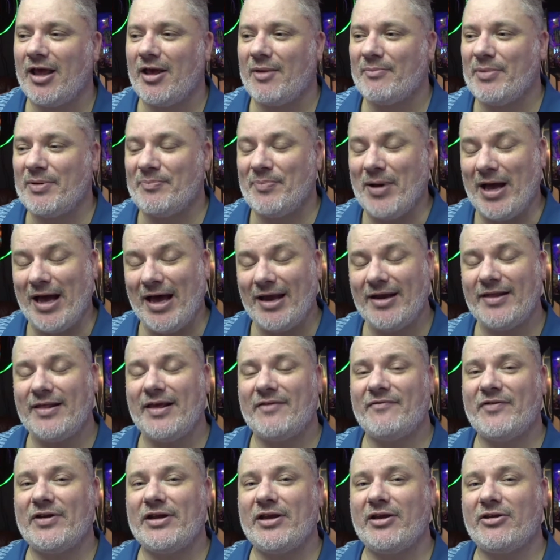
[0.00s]
But part of
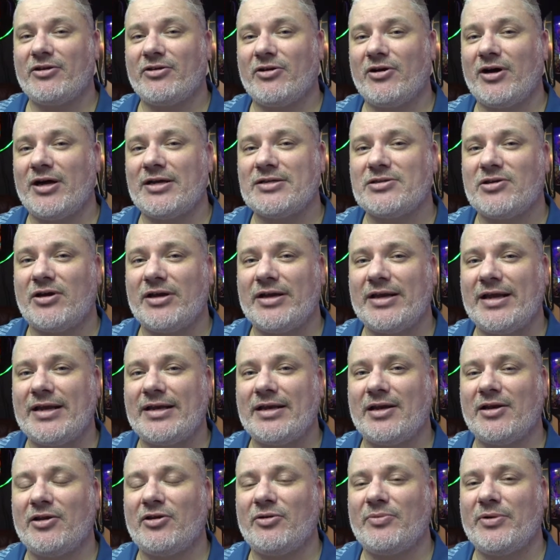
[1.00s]
that video, guys, I
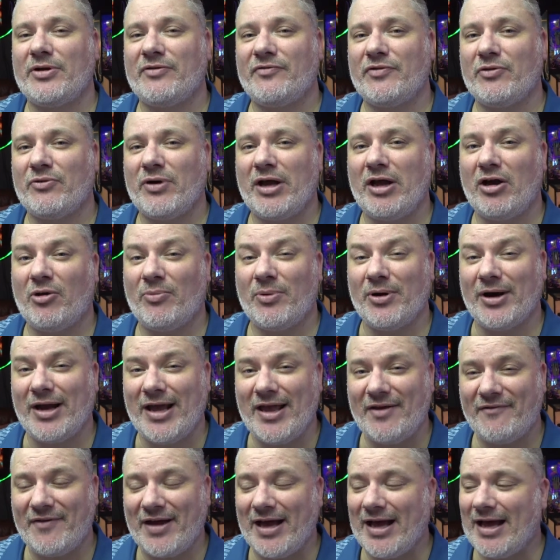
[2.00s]
need a little bit of your help, and I
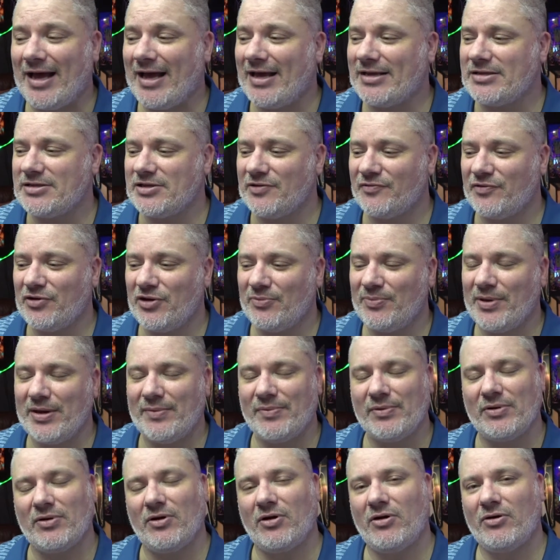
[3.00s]
have asked a few
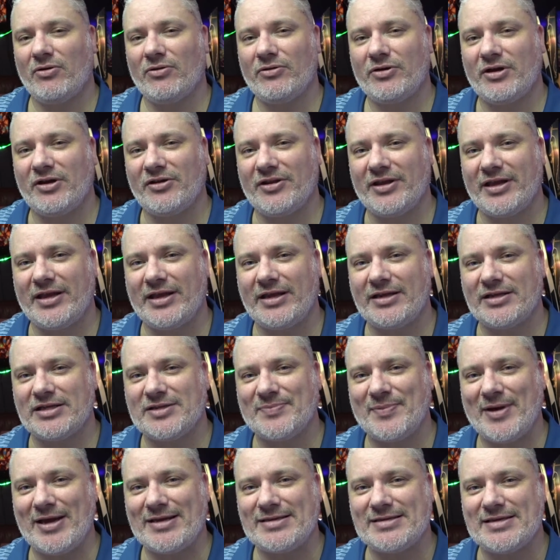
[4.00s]
people on the
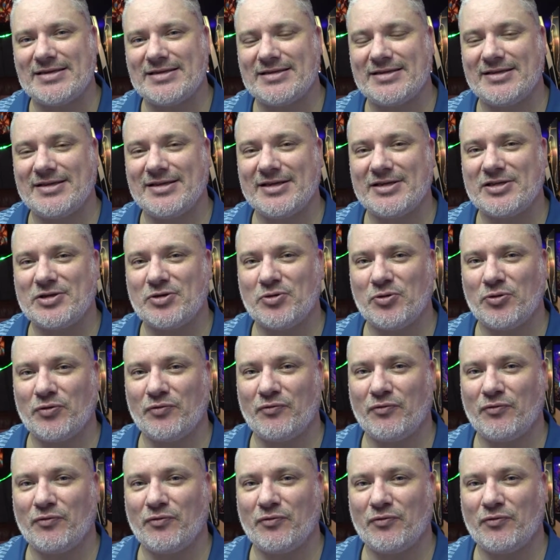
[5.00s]
Spacies Discord